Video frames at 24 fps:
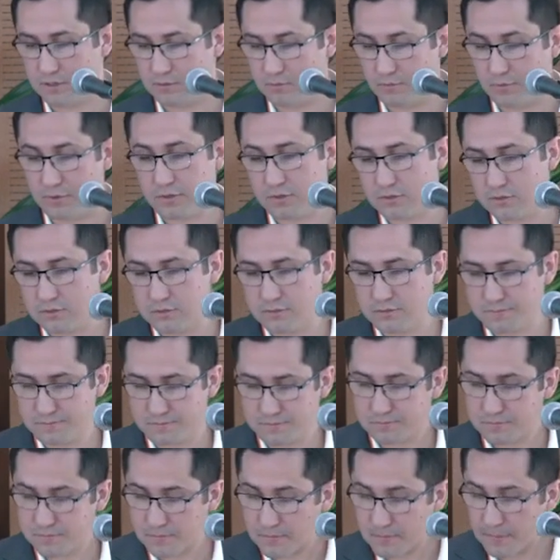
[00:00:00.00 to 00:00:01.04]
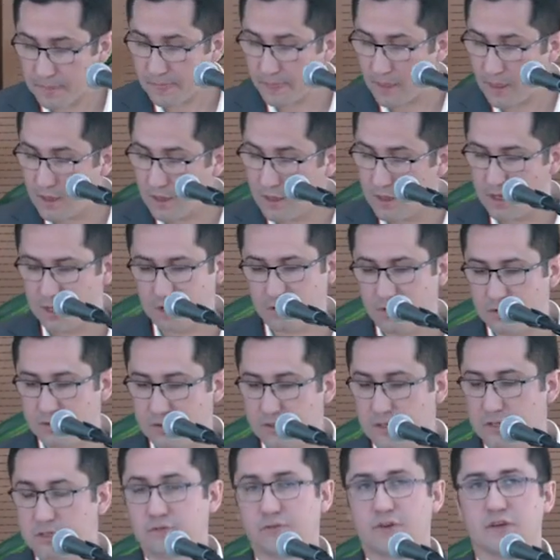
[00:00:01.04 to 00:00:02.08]
We use it. Another
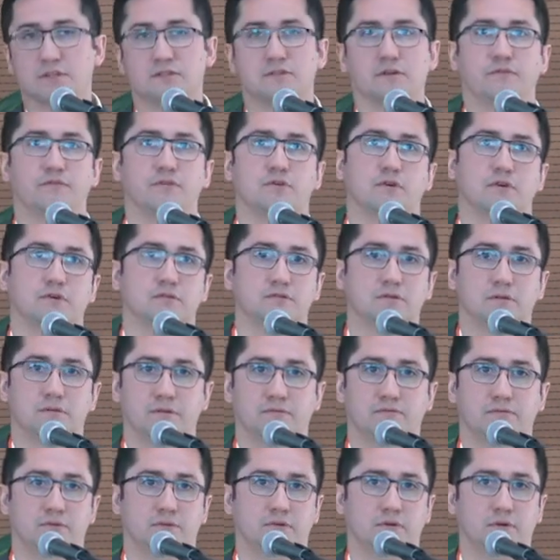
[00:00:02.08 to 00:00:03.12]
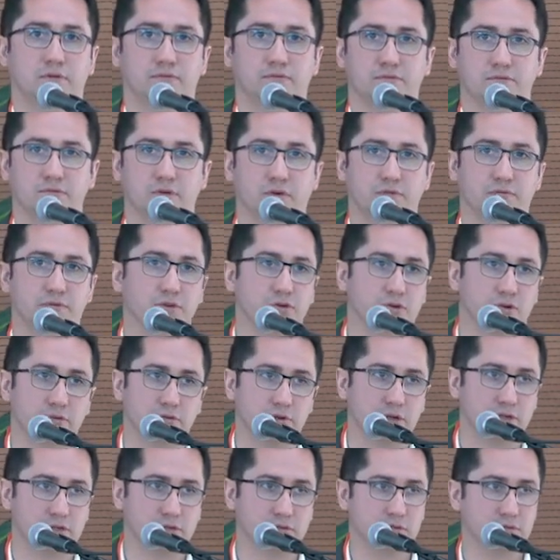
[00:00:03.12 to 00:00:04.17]
database, of course, of
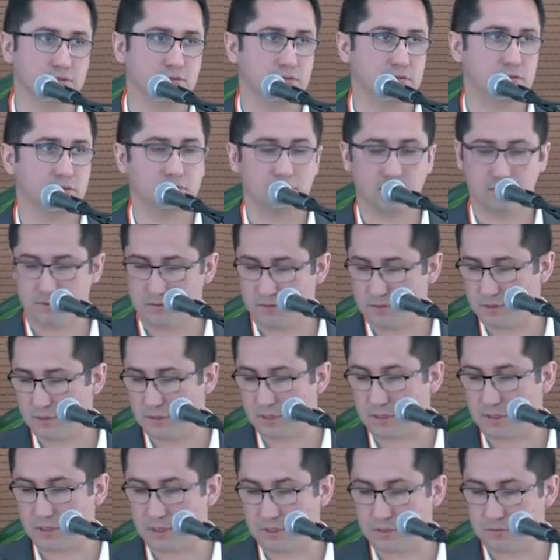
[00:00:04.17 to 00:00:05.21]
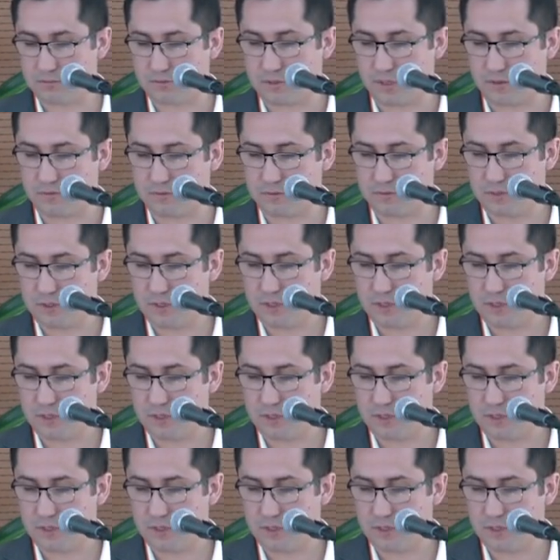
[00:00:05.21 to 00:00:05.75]
journals and that kind of stuff.